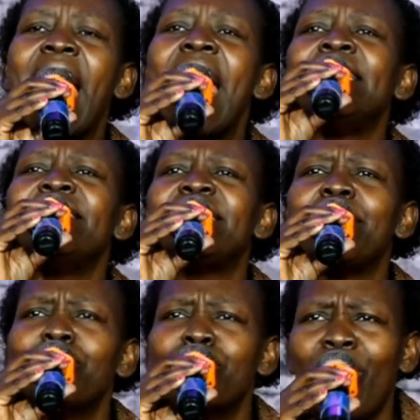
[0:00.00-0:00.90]
and
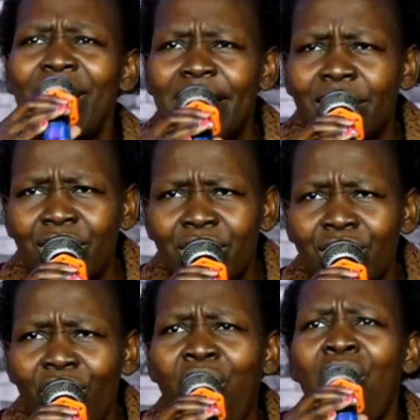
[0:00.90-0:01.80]

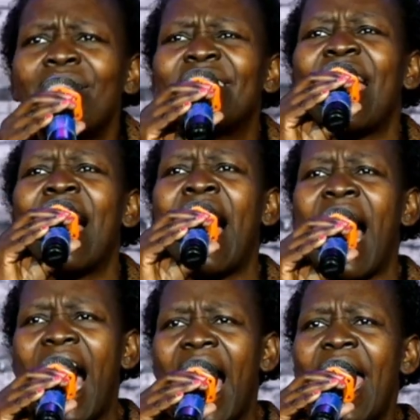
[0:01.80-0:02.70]
demolish all their
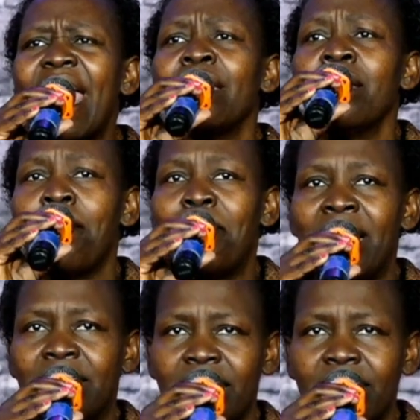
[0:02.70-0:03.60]
high
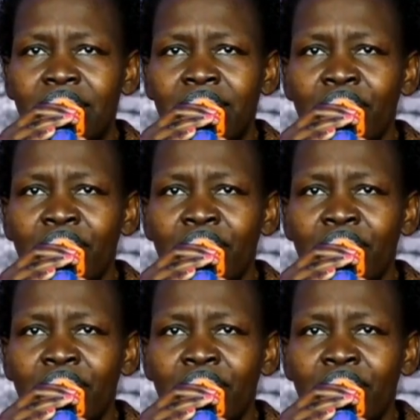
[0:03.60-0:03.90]
places.